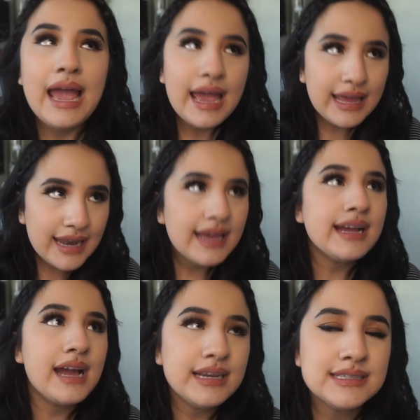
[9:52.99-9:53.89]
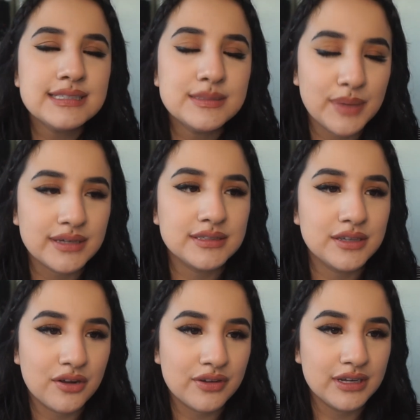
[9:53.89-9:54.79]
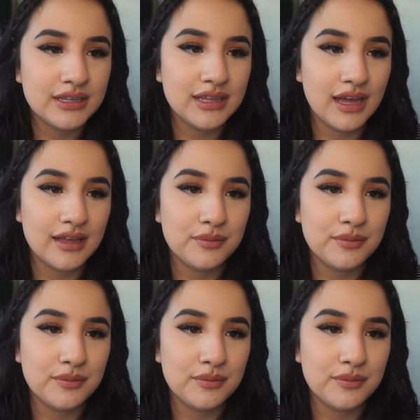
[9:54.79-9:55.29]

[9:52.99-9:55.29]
And I kind of suspected already that